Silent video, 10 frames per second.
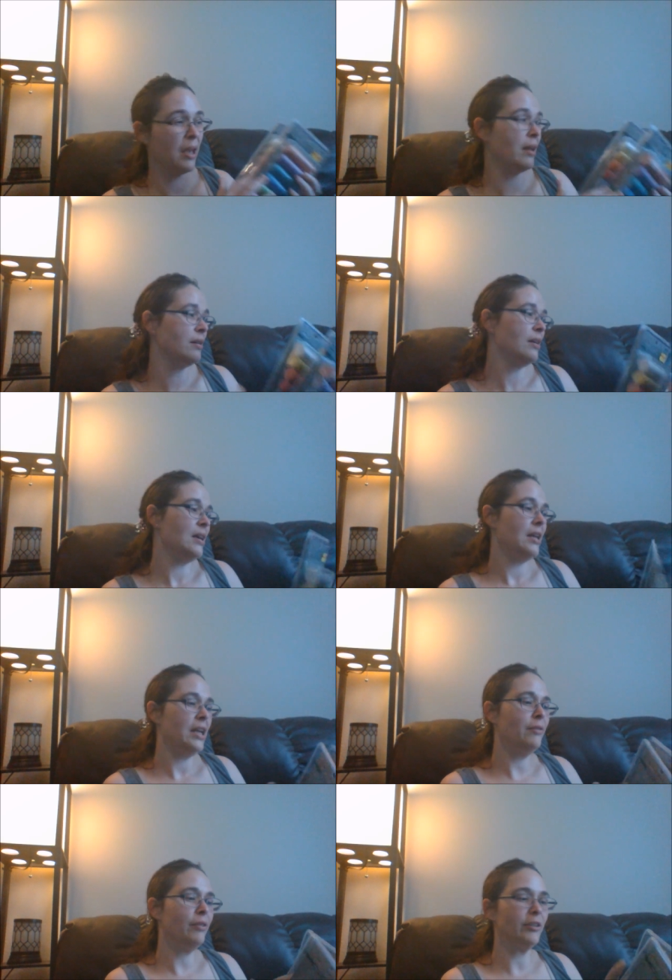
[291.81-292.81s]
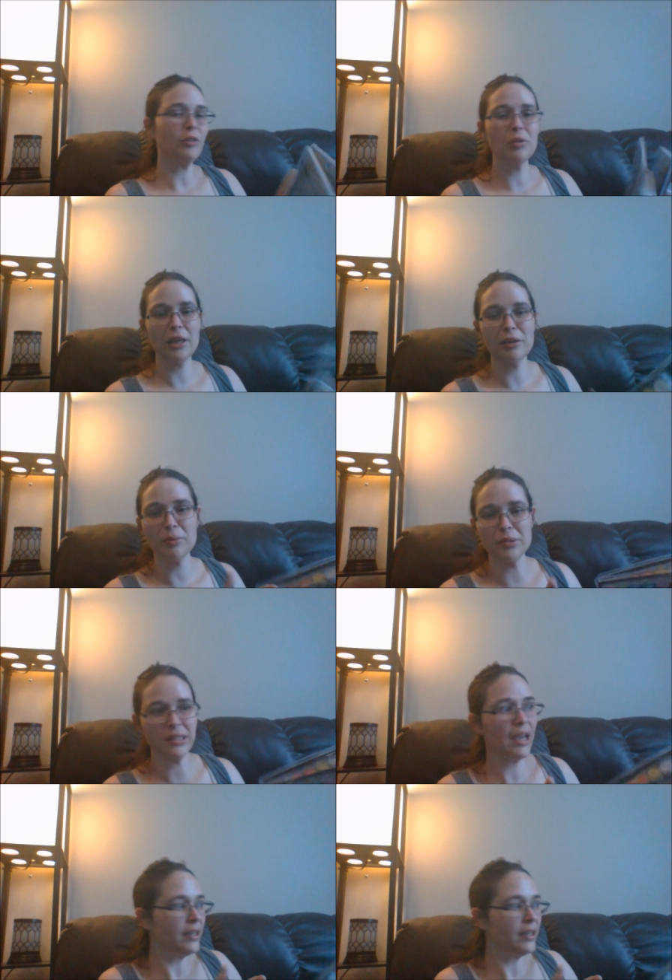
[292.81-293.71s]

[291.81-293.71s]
And even though I don't like them, I was like,